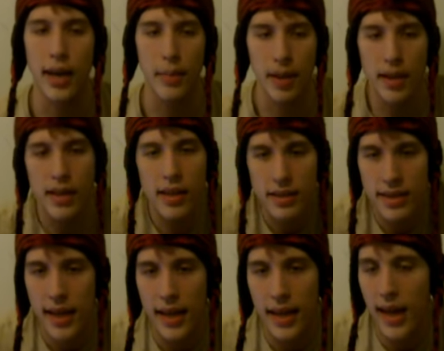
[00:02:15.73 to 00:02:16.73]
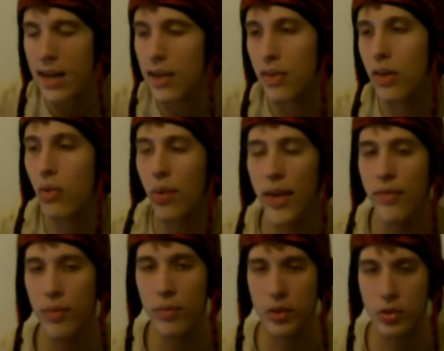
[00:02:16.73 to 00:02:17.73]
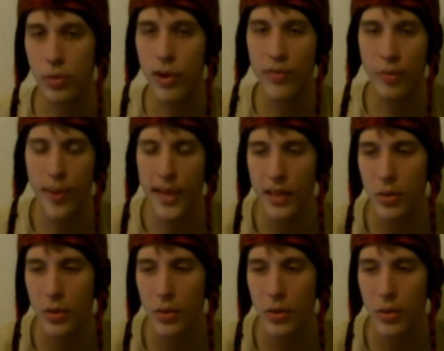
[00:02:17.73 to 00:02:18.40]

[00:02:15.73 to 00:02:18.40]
I mean, it didn't take anything away from the story for me.